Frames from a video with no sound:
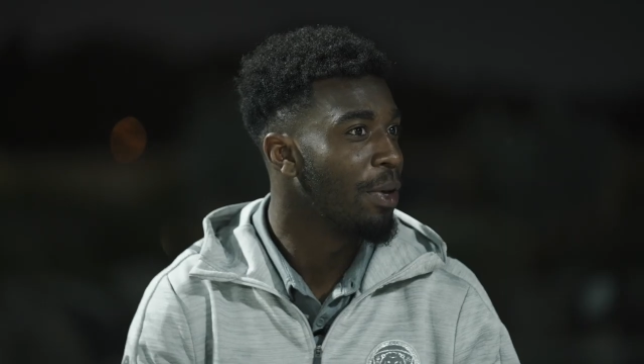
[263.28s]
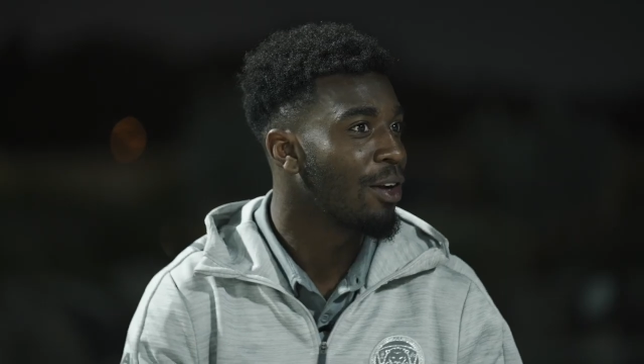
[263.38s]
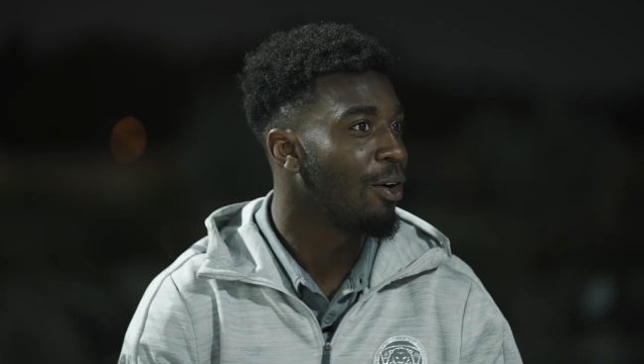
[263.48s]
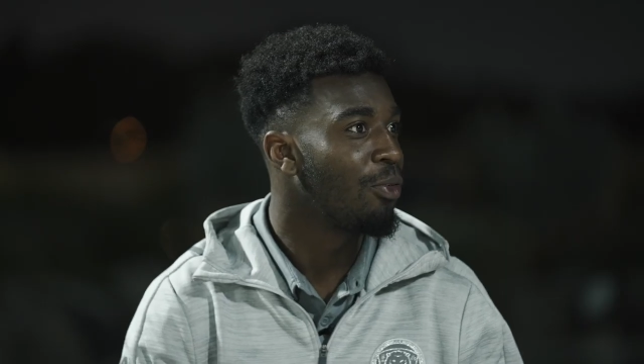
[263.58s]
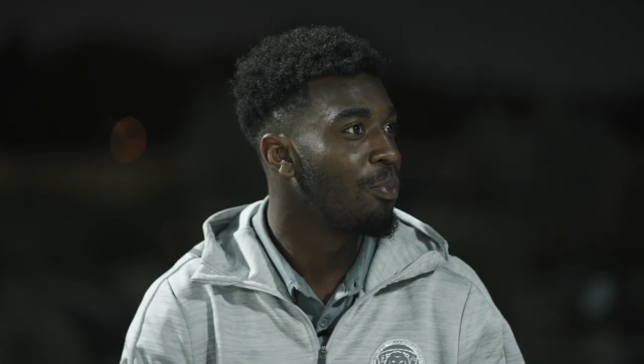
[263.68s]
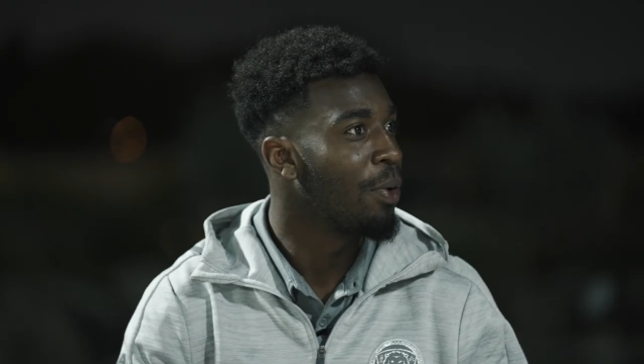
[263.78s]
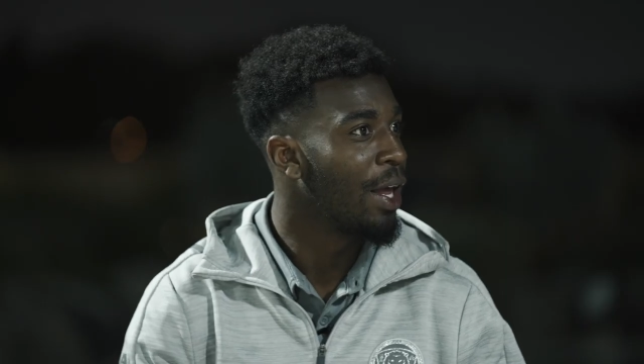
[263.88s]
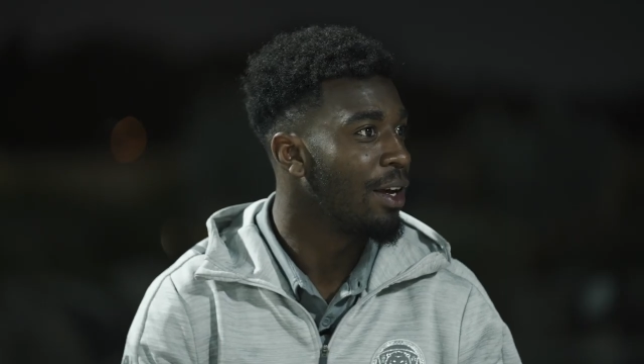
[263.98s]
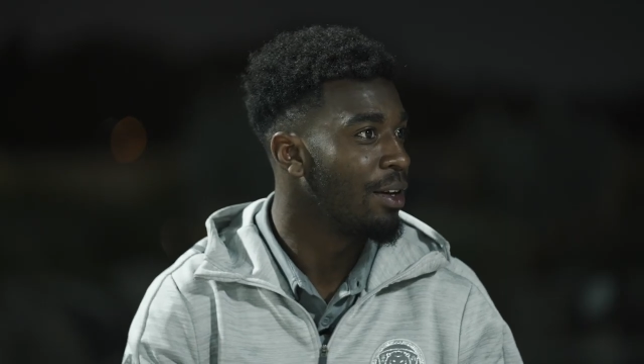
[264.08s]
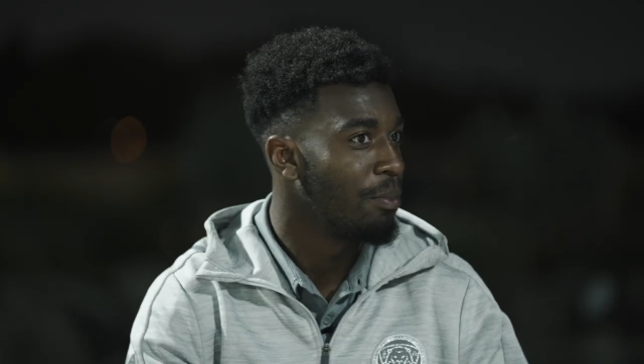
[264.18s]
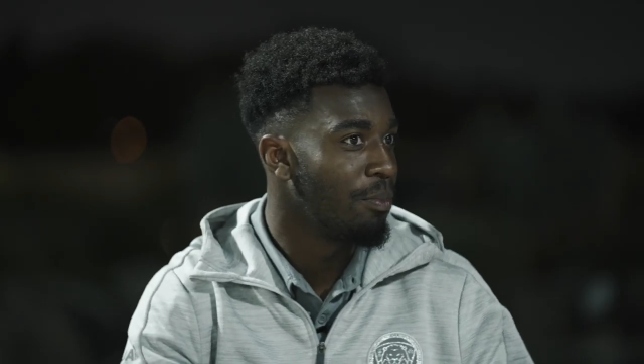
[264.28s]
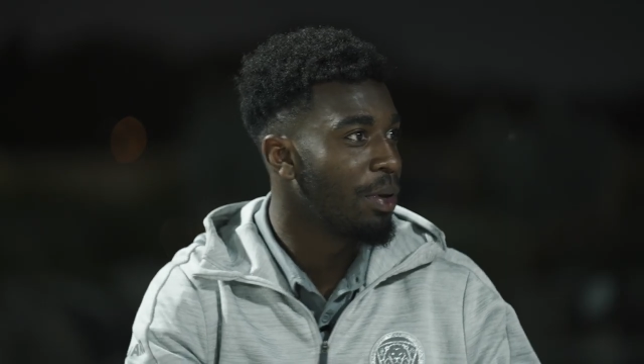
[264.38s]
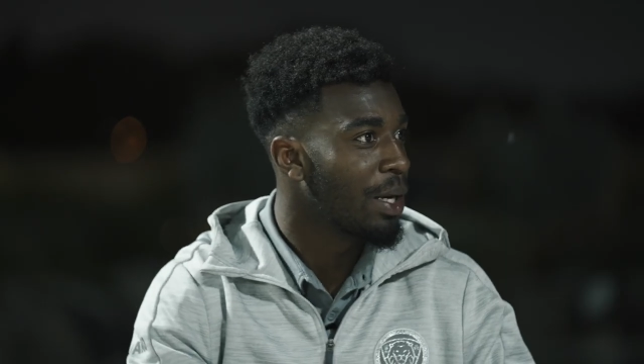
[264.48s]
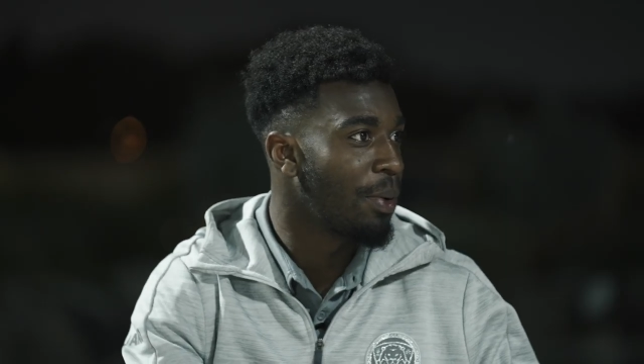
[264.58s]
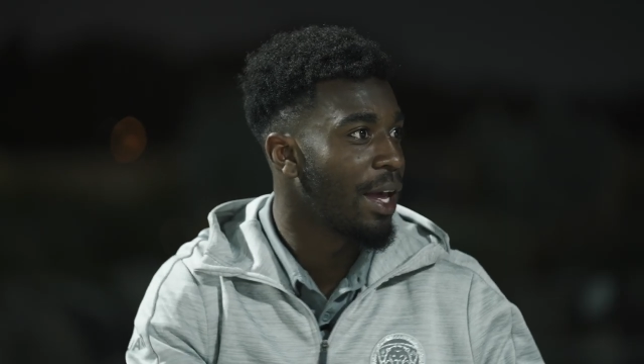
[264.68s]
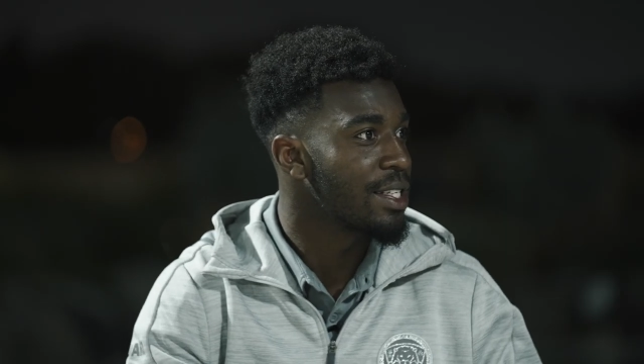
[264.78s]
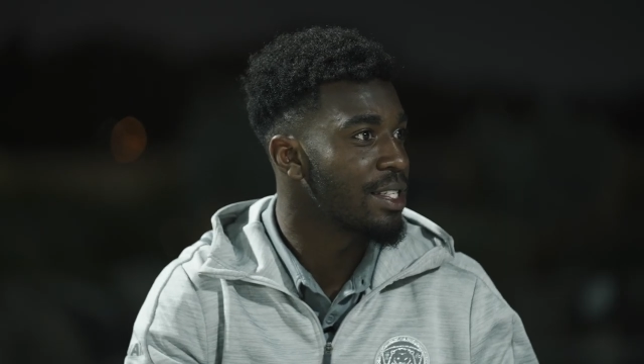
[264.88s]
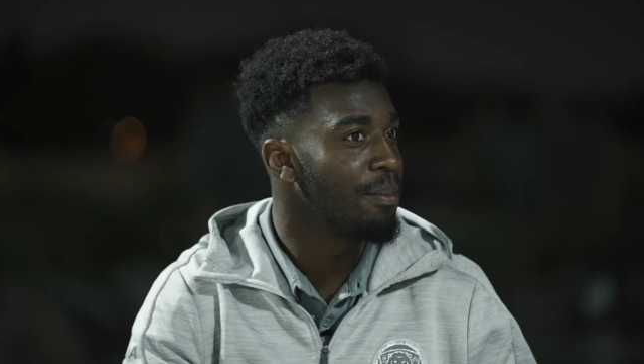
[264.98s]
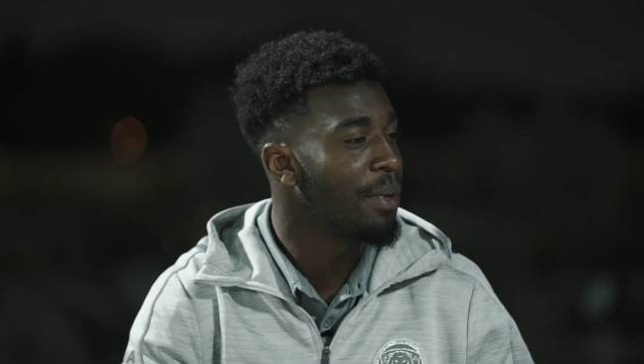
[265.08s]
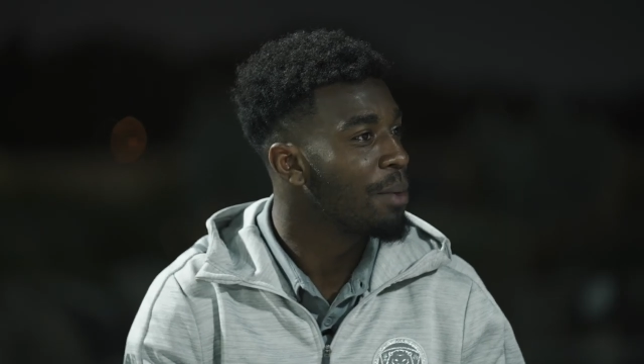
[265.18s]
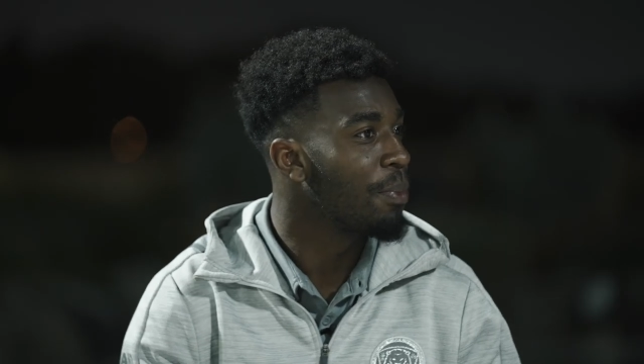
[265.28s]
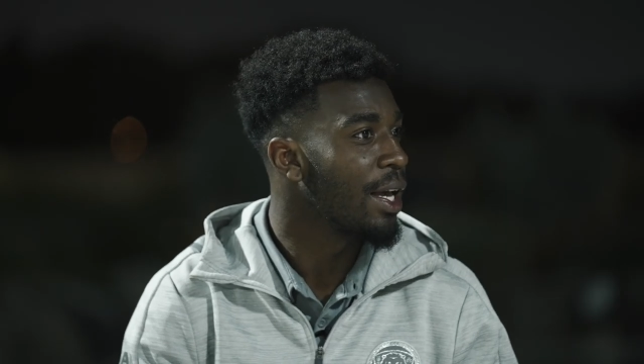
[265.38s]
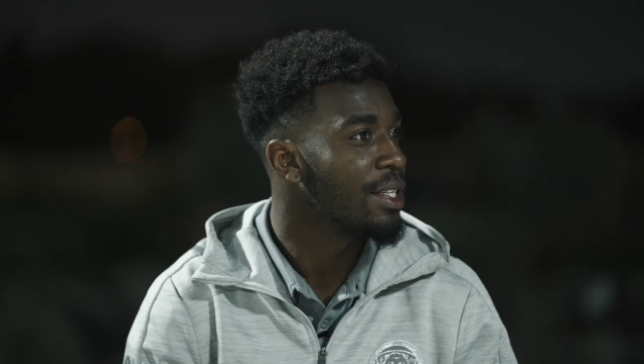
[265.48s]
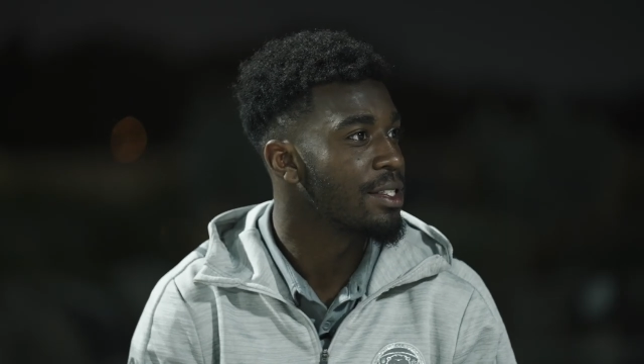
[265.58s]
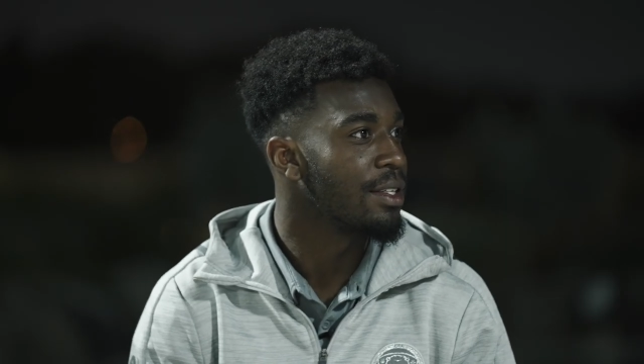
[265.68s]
big players and many players